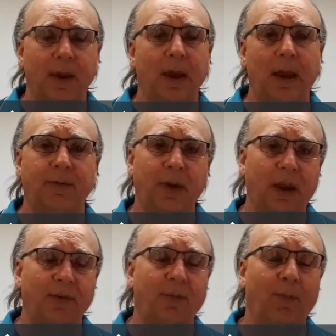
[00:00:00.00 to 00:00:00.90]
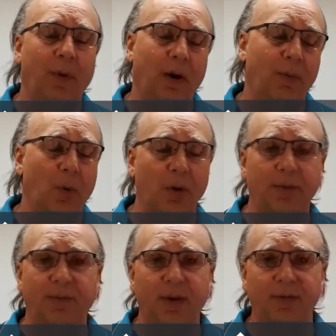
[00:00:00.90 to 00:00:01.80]
And if you have more
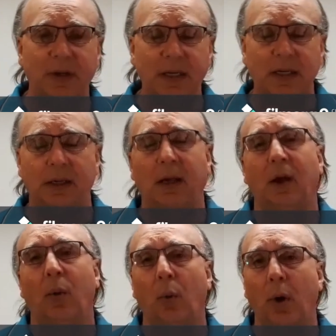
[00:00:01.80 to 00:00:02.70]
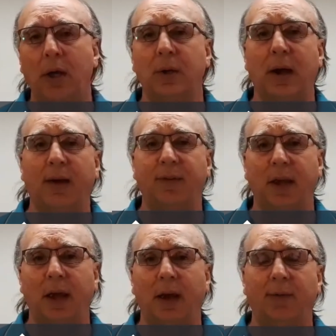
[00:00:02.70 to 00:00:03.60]
than 15, what you have
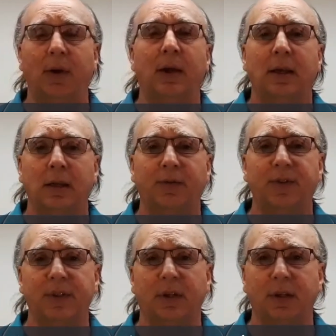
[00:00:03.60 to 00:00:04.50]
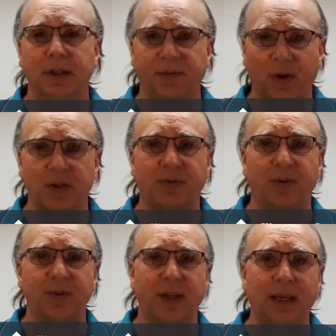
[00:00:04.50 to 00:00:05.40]
to have in the facility as far as
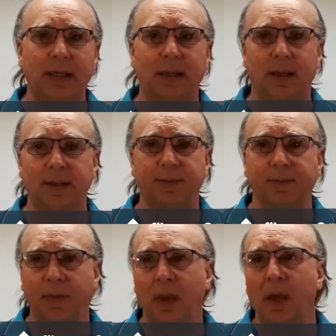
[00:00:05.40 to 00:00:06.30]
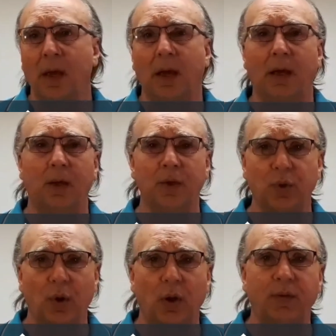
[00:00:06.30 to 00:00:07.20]
first aid kits.
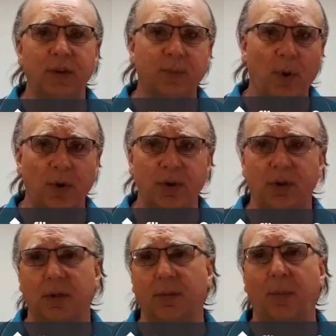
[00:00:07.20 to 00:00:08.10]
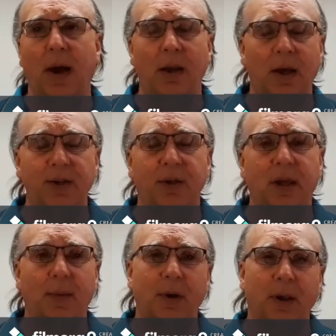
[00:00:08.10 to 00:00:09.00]
Control of exposure of biological
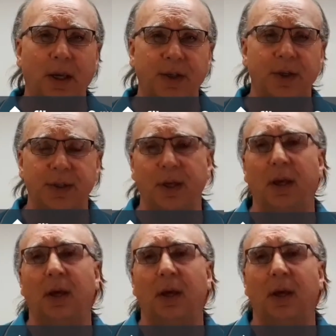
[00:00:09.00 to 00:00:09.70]
chemical agents,